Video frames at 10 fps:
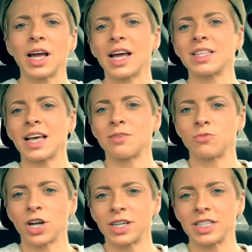guess I am
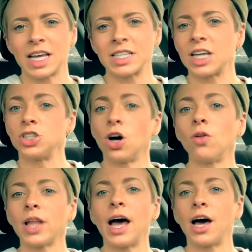trying to say is I
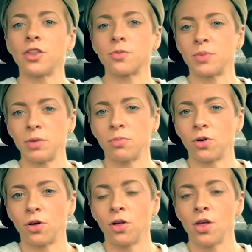don't let other
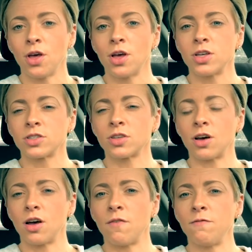people's
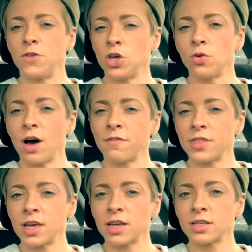view of
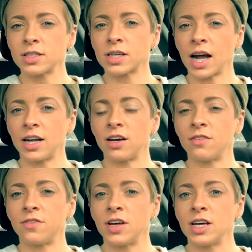things kind
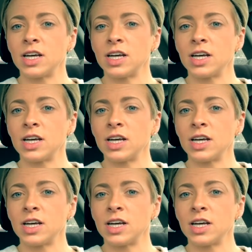of